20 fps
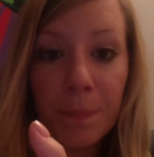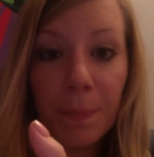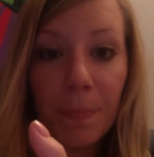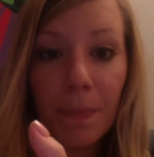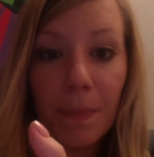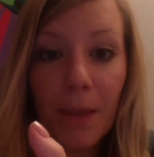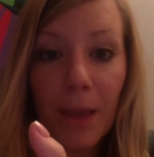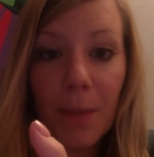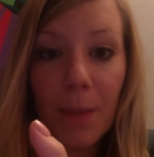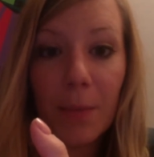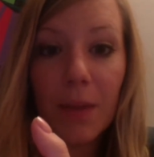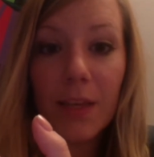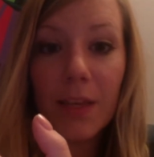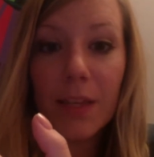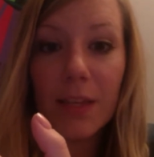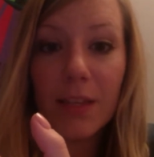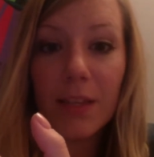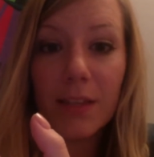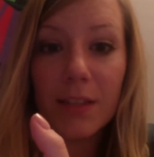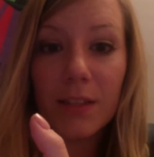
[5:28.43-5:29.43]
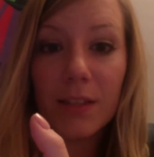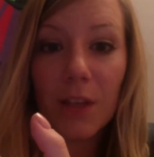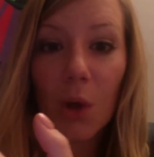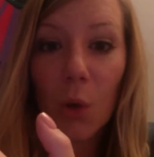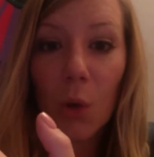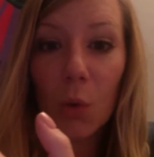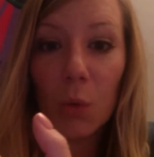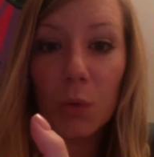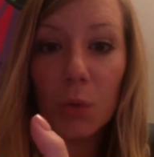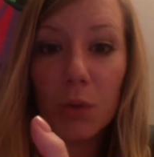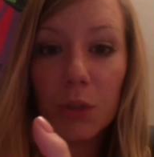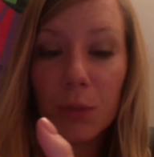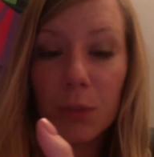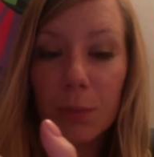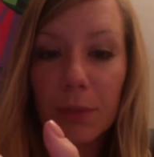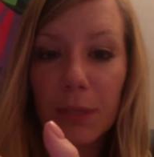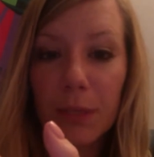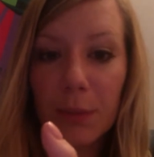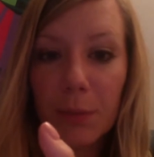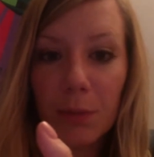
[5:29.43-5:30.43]
okay, but it's older
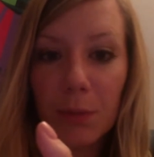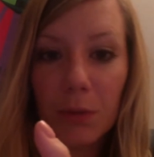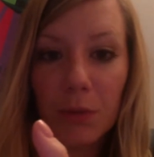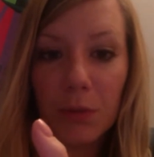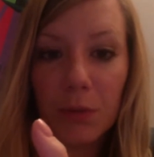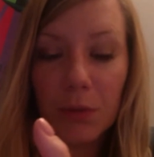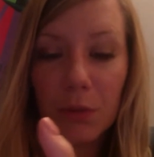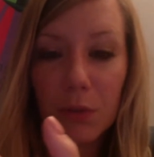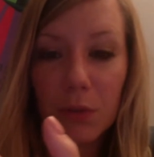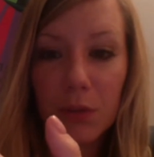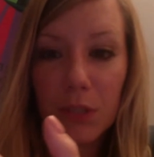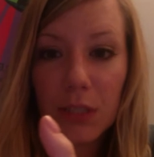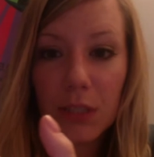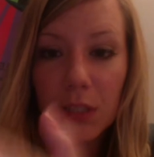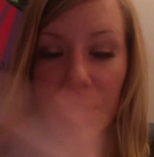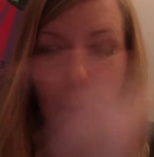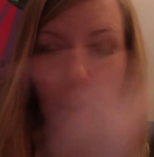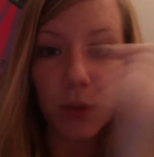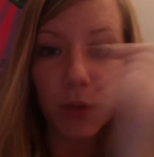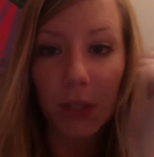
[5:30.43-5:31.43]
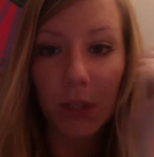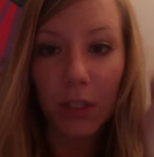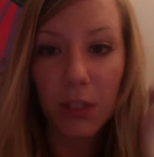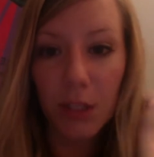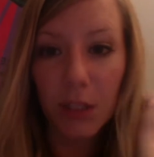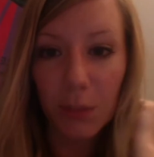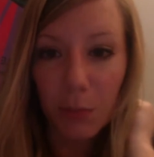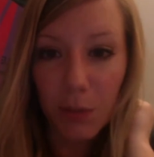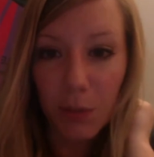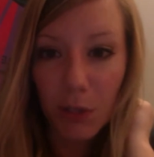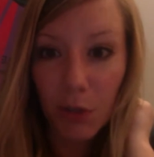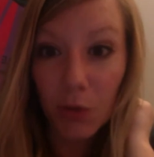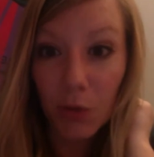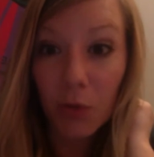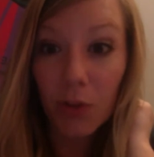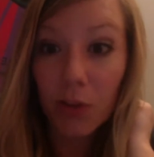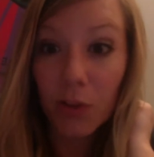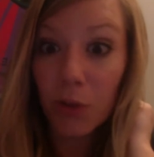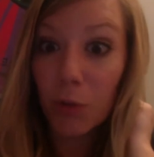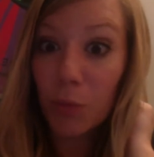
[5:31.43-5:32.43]
people, you see, so he's going to be a
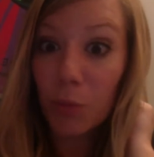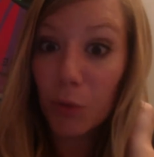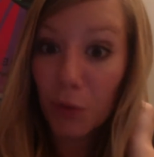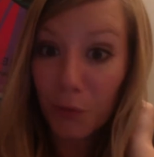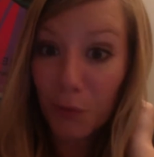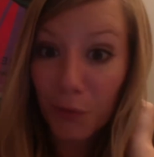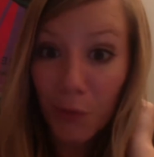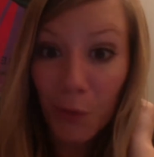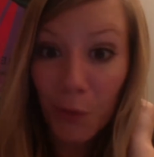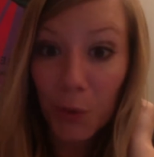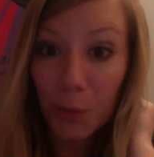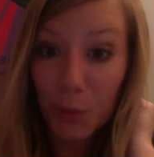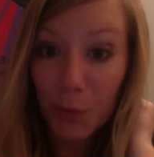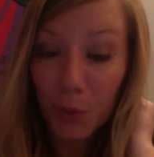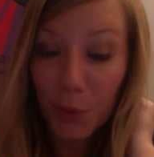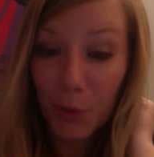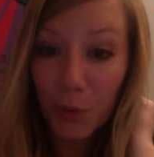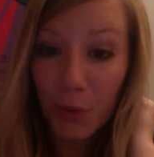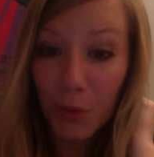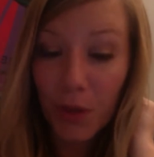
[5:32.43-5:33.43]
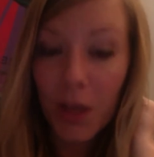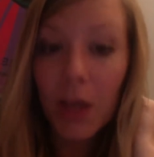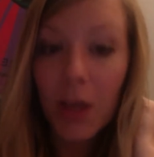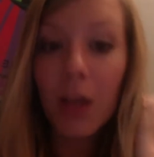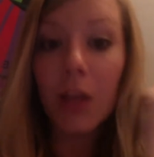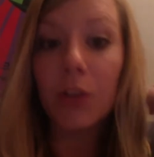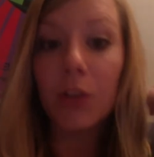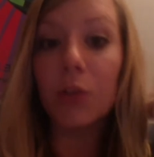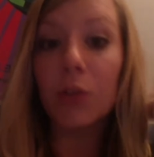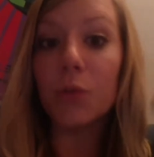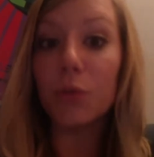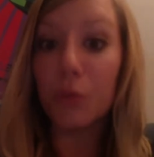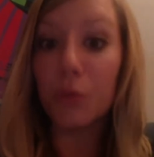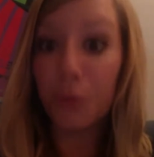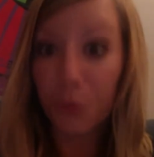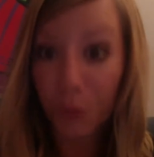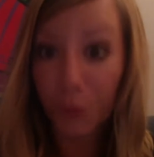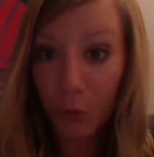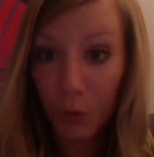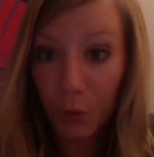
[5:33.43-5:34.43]
little more formal and use the
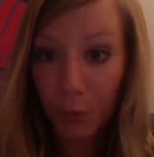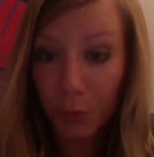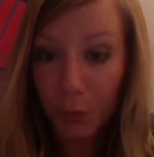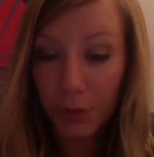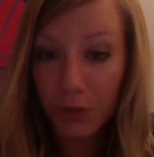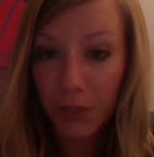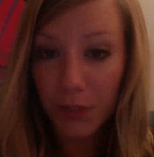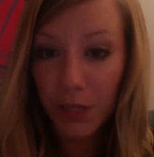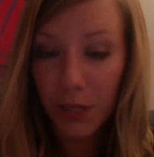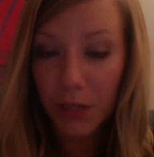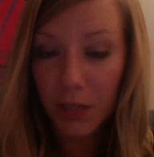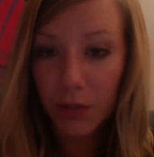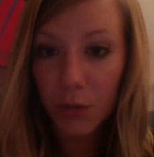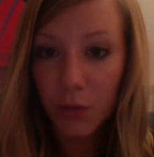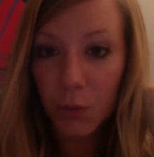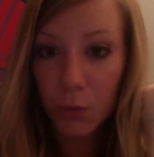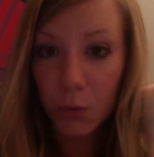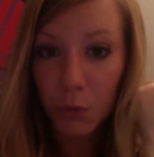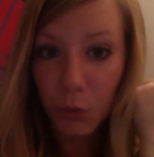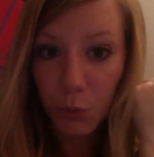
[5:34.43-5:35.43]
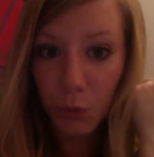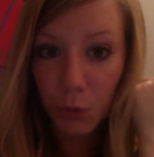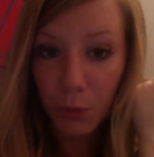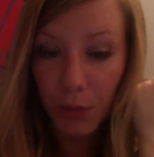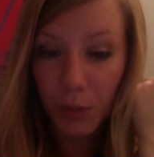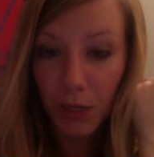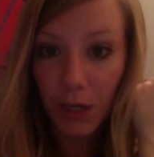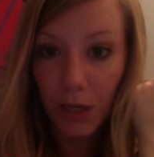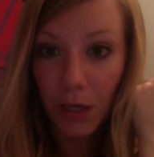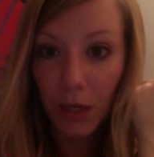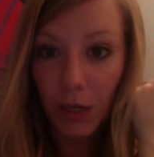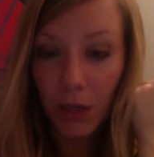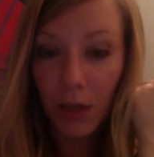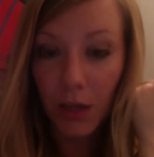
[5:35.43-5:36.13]
formal tense, which would be